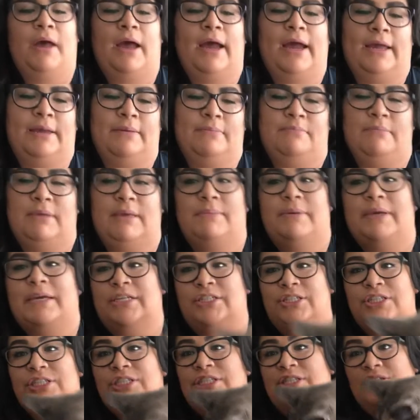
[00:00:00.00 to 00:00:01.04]
I Maybe I
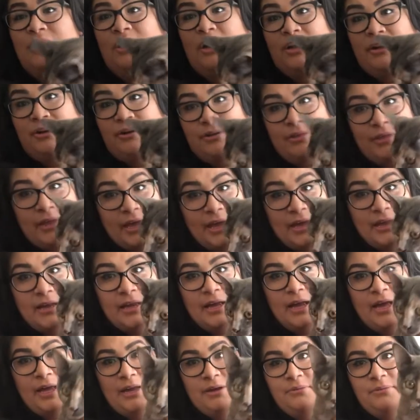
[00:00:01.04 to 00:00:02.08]
should just honor
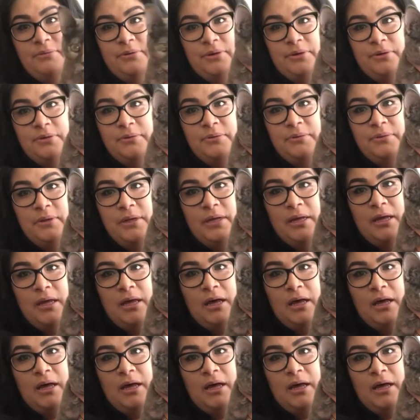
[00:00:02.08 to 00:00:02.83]
that. I don't know.